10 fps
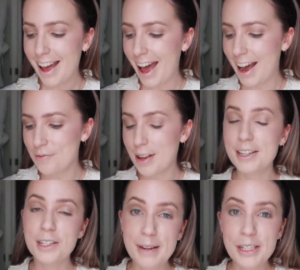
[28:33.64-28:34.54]
Um, and
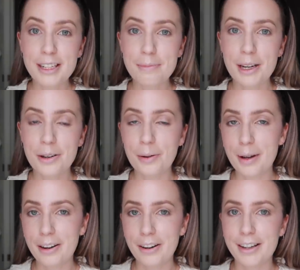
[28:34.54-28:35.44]
especially in my local
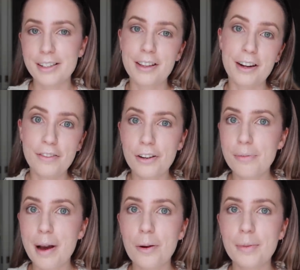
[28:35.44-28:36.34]
area, so that if you're in
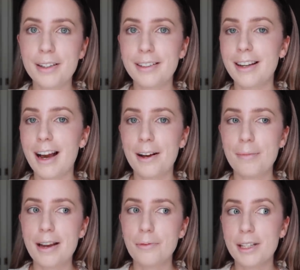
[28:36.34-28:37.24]
Melbourne
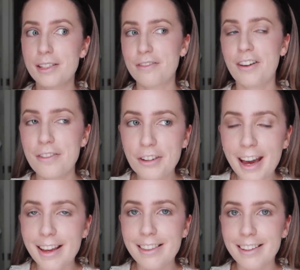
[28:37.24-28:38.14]
um, and once the five
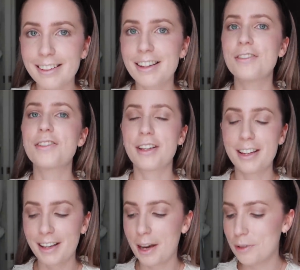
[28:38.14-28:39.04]
K thing lifts, you
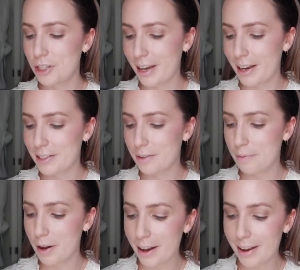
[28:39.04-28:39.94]
can come and check out some of
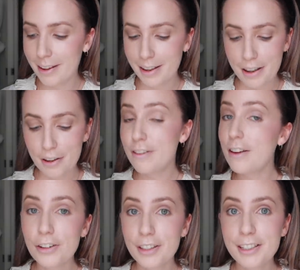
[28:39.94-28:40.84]
my
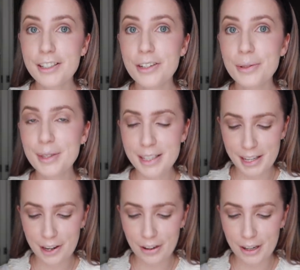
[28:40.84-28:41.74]
favorite things to do in this
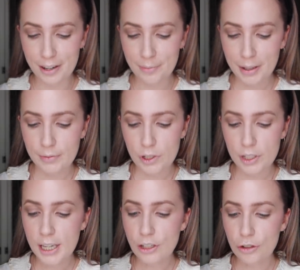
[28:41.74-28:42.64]
area. So
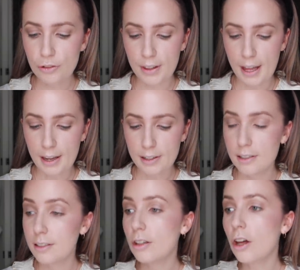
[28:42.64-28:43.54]
stay tuned for that.
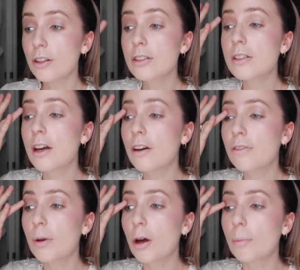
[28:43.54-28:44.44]
Lots
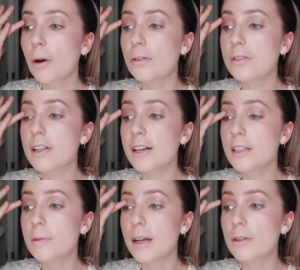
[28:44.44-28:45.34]
of blog posts I
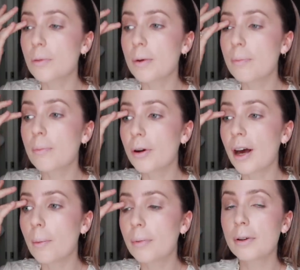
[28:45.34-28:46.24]
suspect will be put
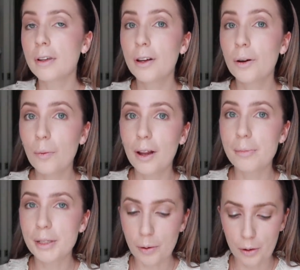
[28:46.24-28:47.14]
up while
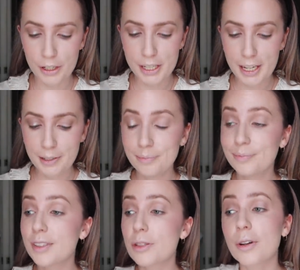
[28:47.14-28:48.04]
I'm in quarantine
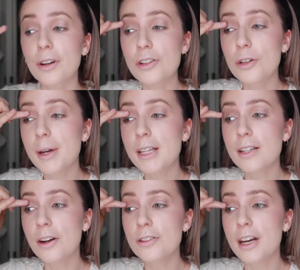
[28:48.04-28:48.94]
because we've got two weeks
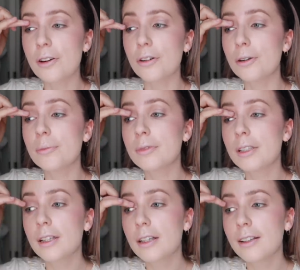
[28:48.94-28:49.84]
in a hotel room.
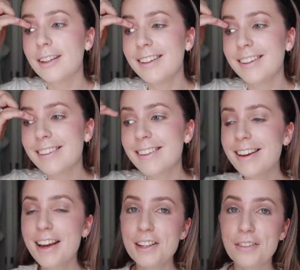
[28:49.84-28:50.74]

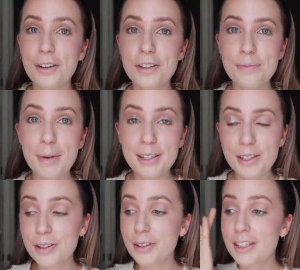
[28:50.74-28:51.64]
So I've got this big
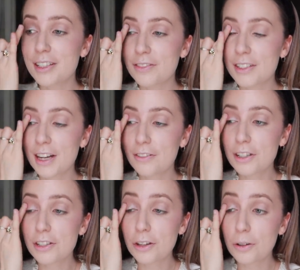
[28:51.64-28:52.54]
to-do list of stuff
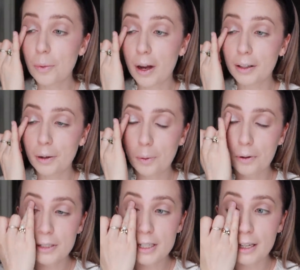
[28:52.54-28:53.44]
to do while in
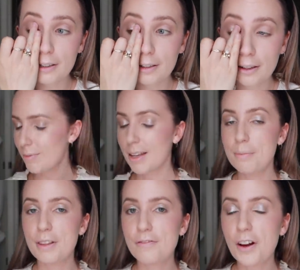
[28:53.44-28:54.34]
quarantine.
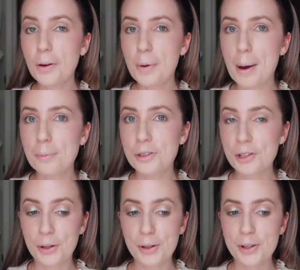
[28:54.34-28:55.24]
But the follow-up
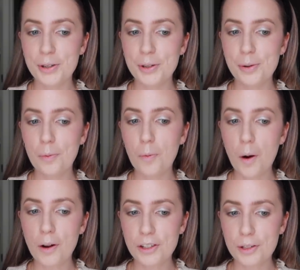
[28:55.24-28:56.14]
to
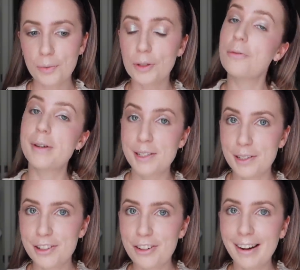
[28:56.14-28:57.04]
what will you miss in
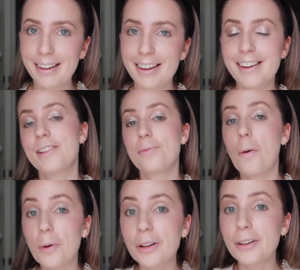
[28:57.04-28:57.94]
Australia is
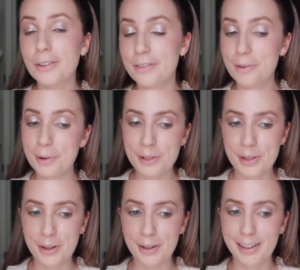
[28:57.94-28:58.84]
what will you look forward
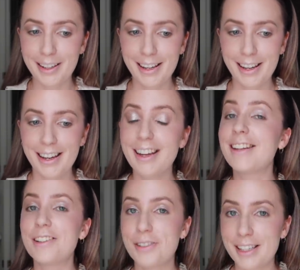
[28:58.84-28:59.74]
to
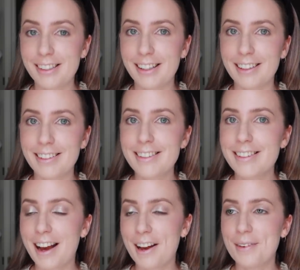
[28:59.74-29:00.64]
in New
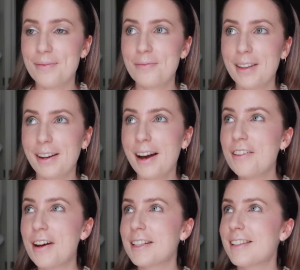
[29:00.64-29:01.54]
Zealand. Um, I kind
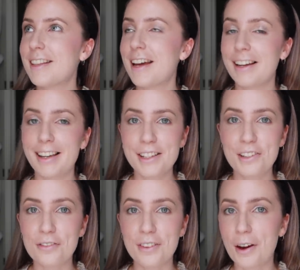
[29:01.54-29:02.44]
of answered that, I guess,
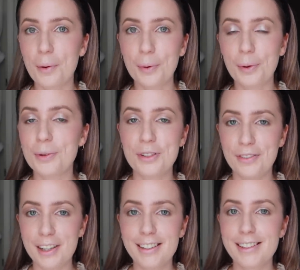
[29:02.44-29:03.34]
over the whole course
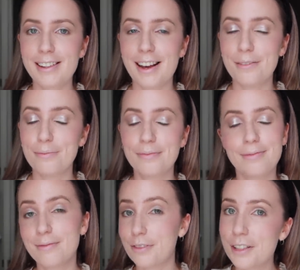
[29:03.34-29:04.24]
of this. Um,
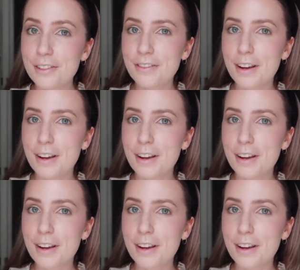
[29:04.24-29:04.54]
friends and